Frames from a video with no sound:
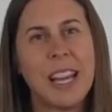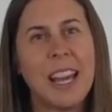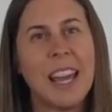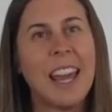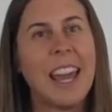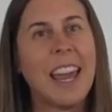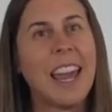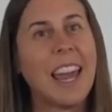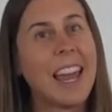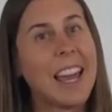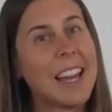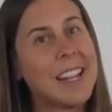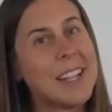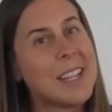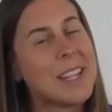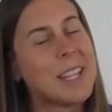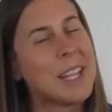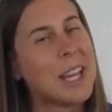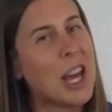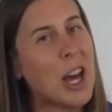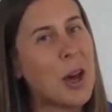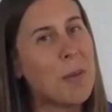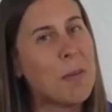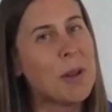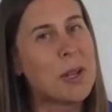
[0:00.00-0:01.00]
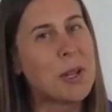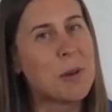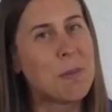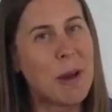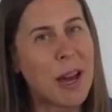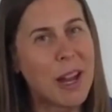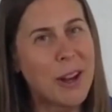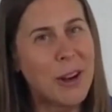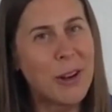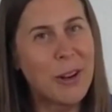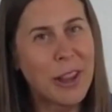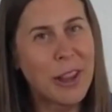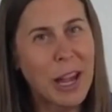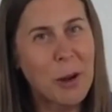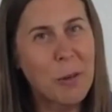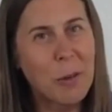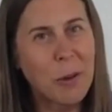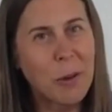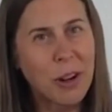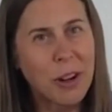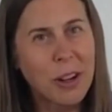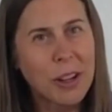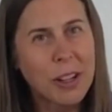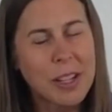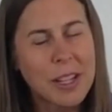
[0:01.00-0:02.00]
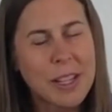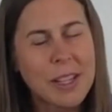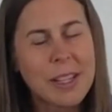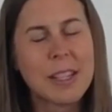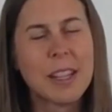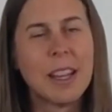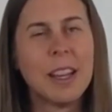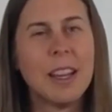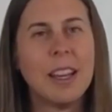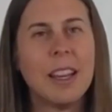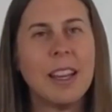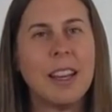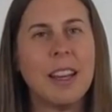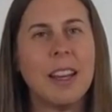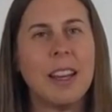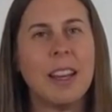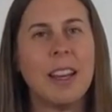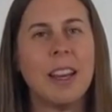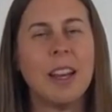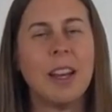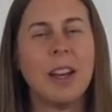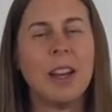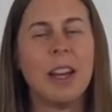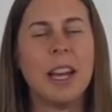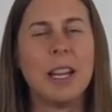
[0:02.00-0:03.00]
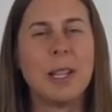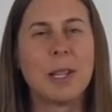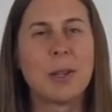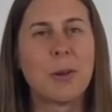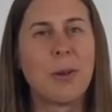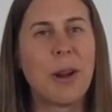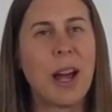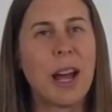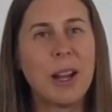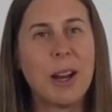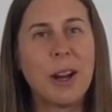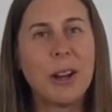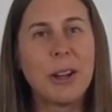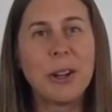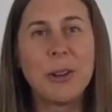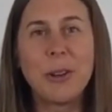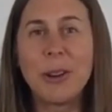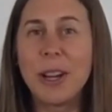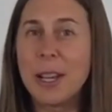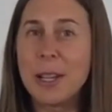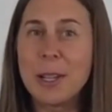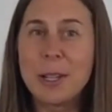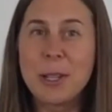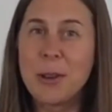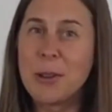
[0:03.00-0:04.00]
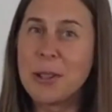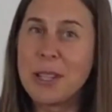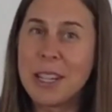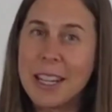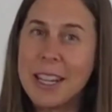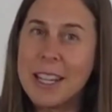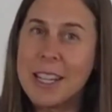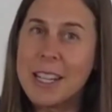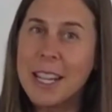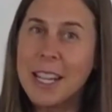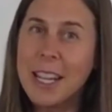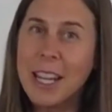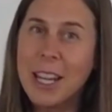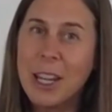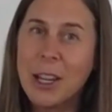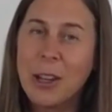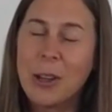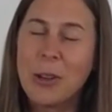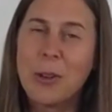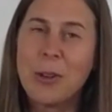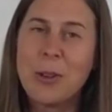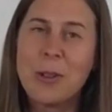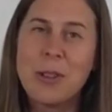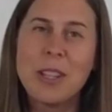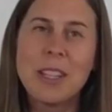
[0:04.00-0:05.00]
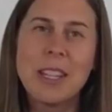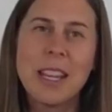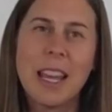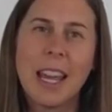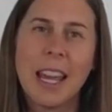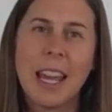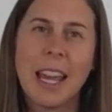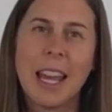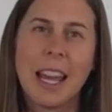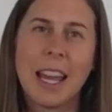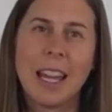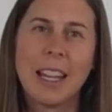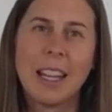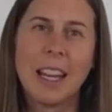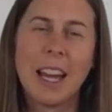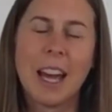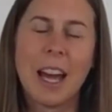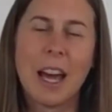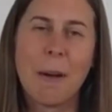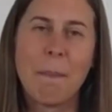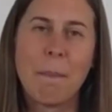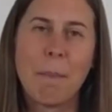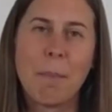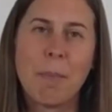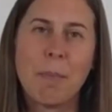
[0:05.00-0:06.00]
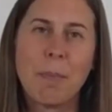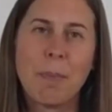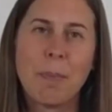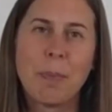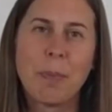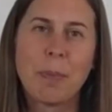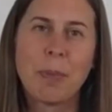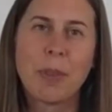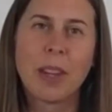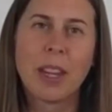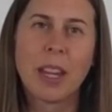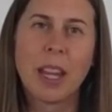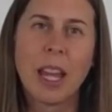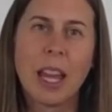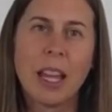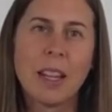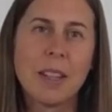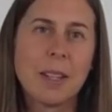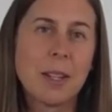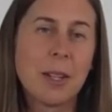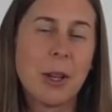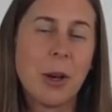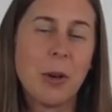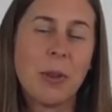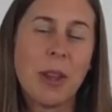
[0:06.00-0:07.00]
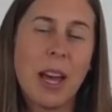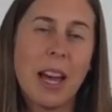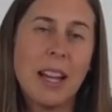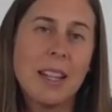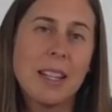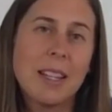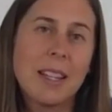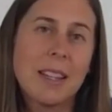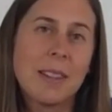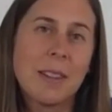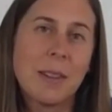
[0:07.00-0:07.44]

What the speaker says: And see how much better that works. It's right on your wrist, so it's easy to use, and so that's